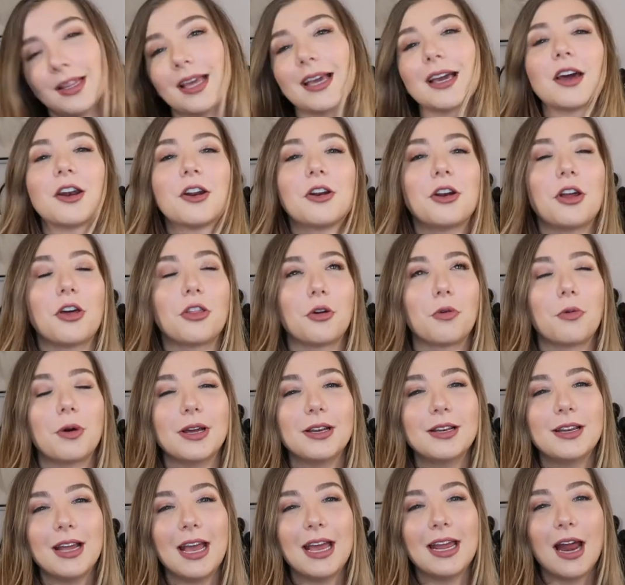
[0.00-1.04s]
I got another
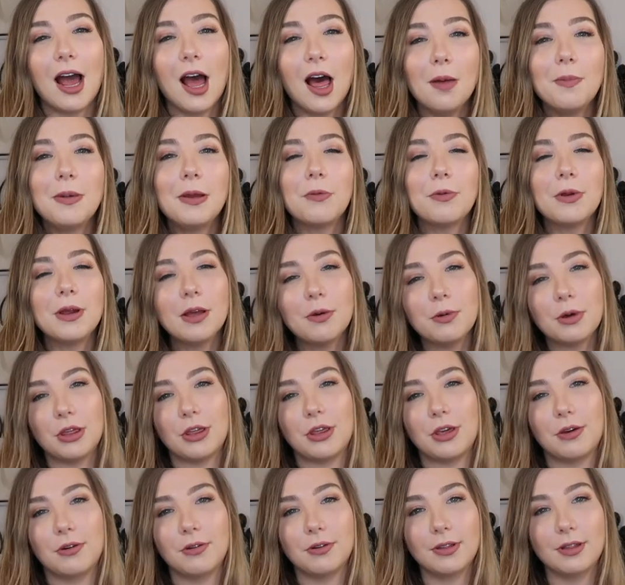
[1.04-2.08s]
one, and I'll be real with
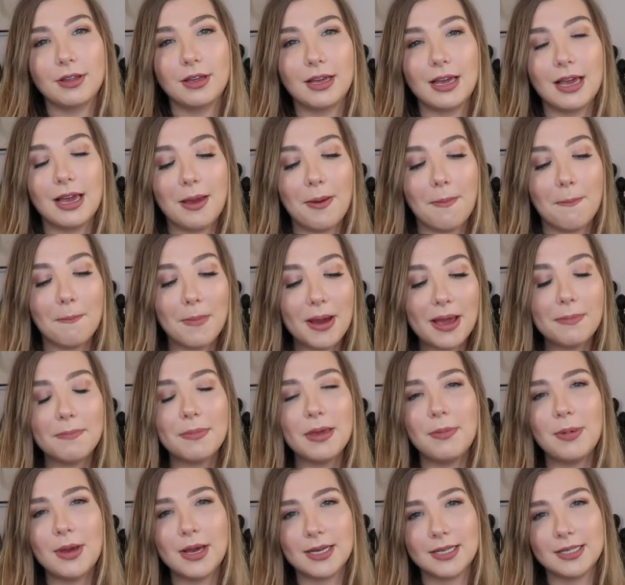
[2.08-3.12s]
you. It might
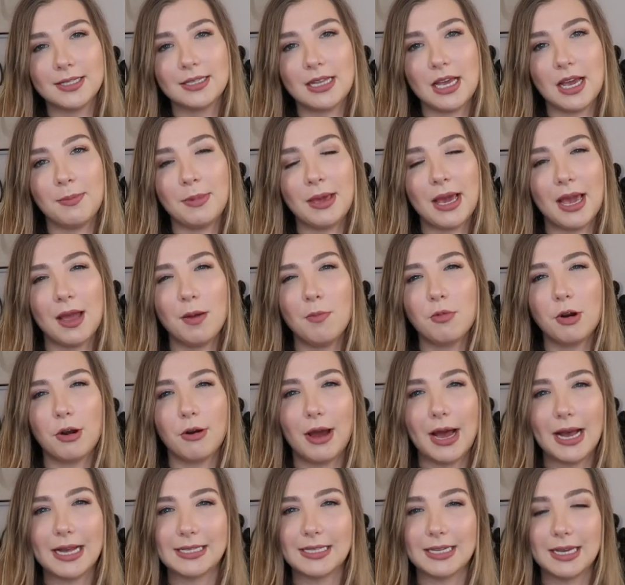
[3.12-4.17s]
be because Tammy
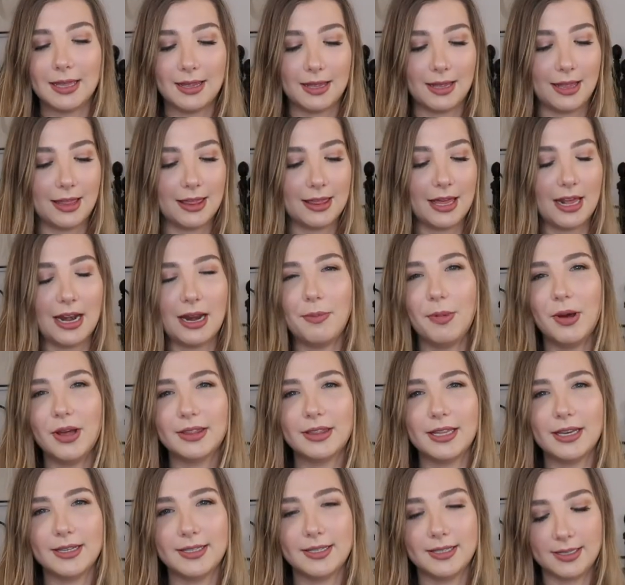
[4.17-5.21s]
Hembrow has it that I
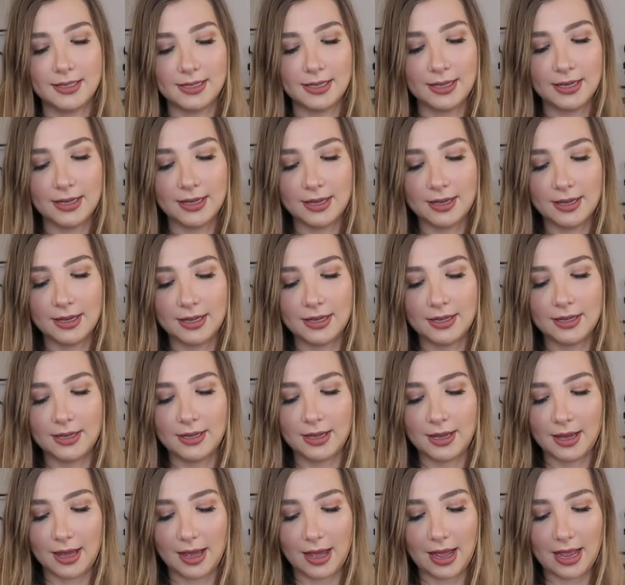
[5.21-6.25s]
bought this.
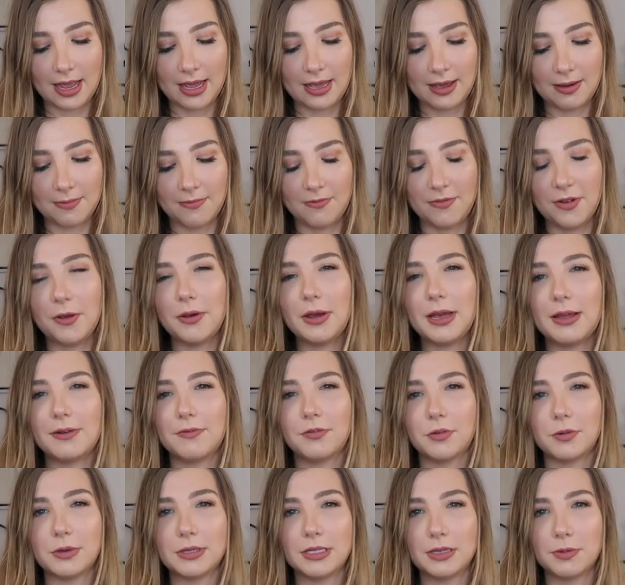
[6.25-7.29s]
I am very
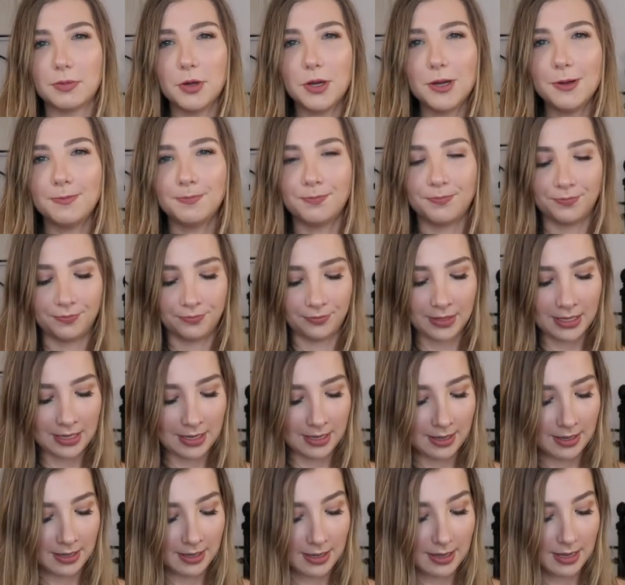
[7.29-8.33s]
influenceable,
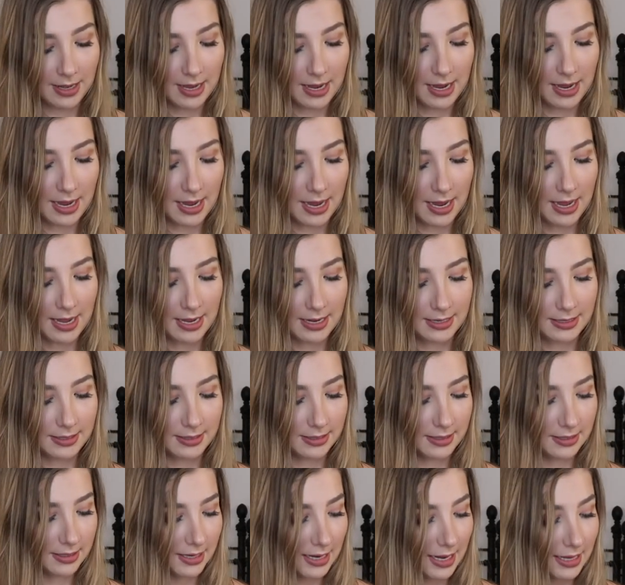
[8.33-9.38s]
and
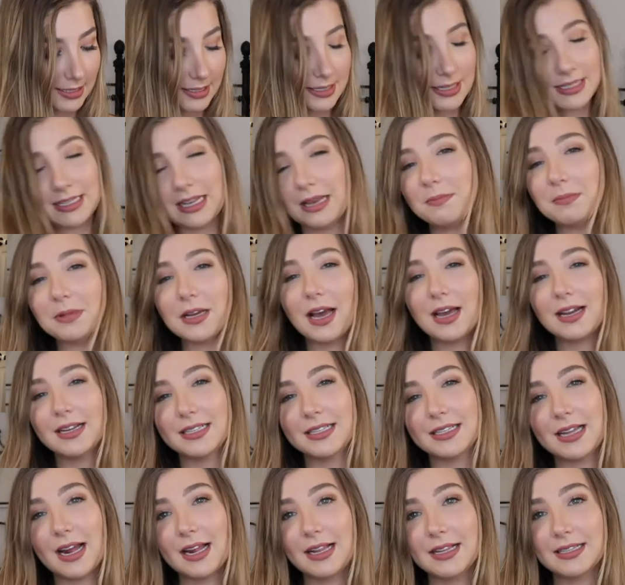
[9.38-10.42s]
it's the same kind of
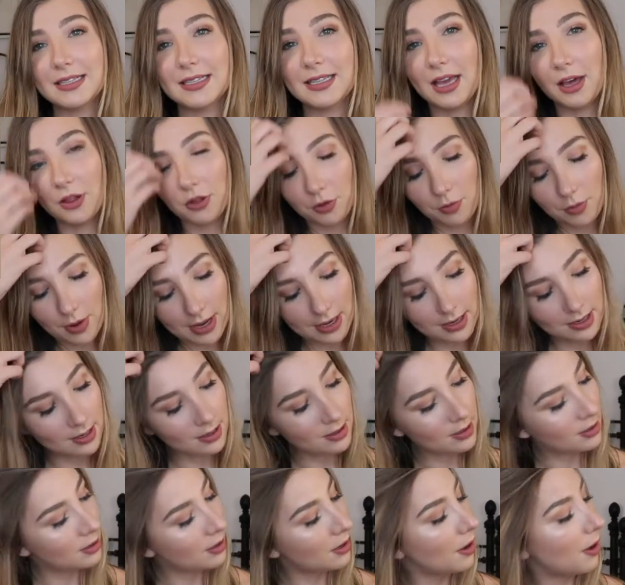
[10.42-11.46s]
style as the other one,
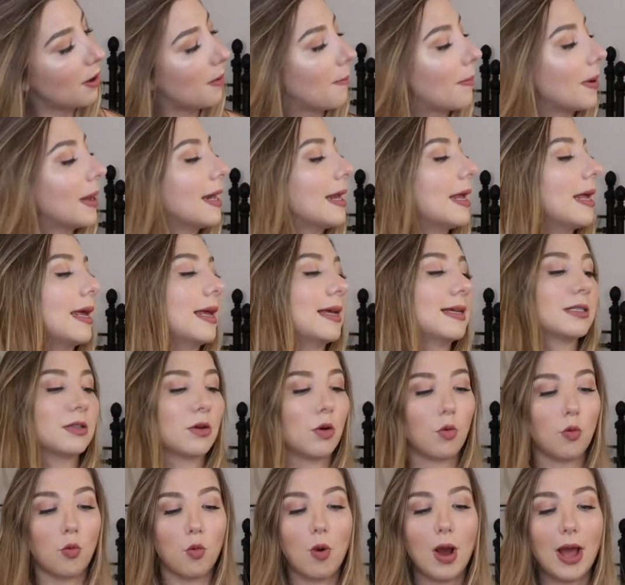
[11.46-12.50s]
but it is
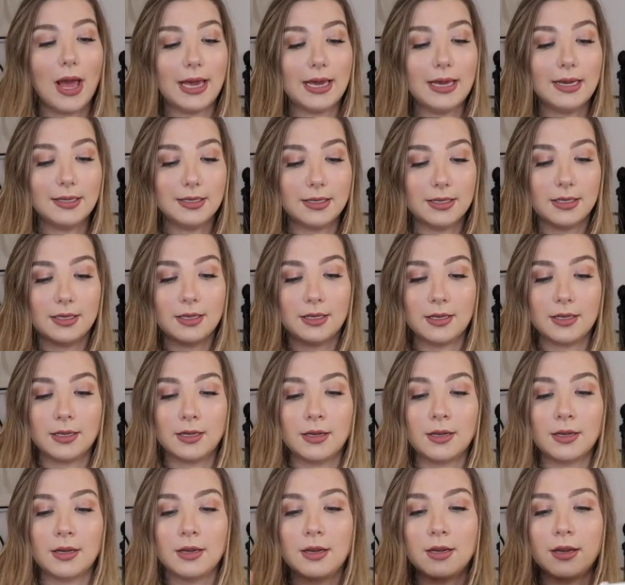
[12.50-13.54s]
white,
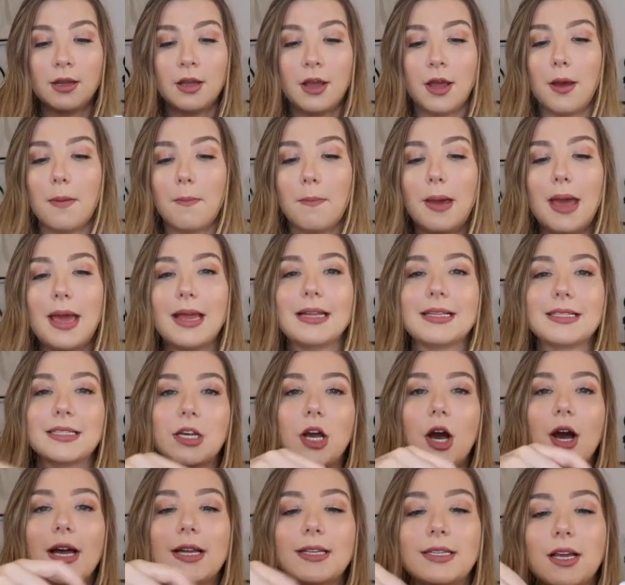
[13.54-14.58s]
and it's
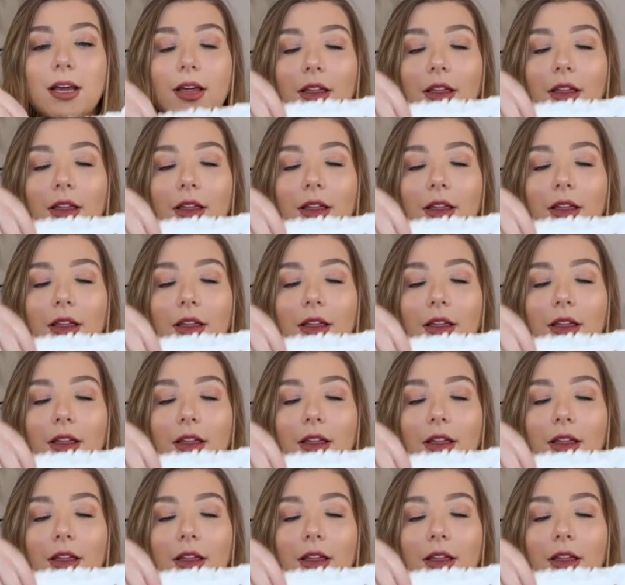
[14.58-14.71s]
got